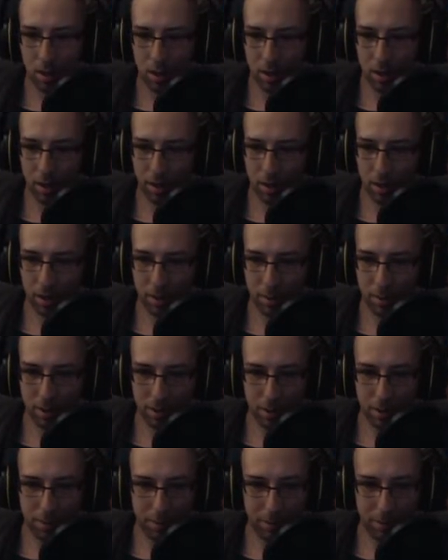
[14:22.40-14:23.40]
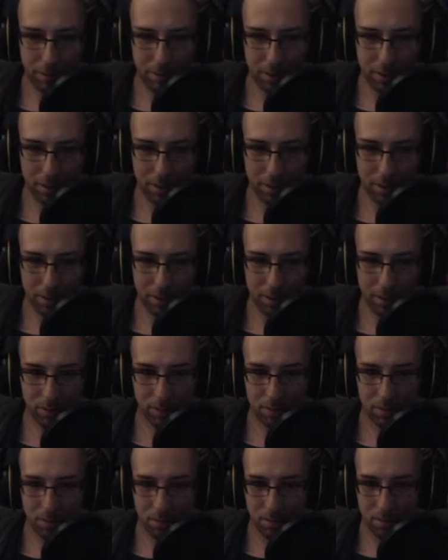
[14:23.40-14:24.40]
Alright, I'm going to take my red flowers out.
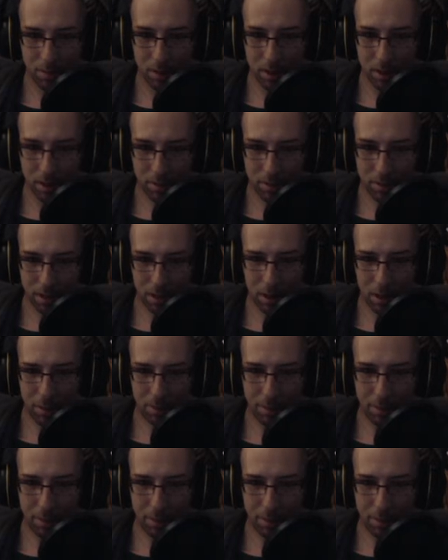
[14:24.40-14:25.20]
I'll just keep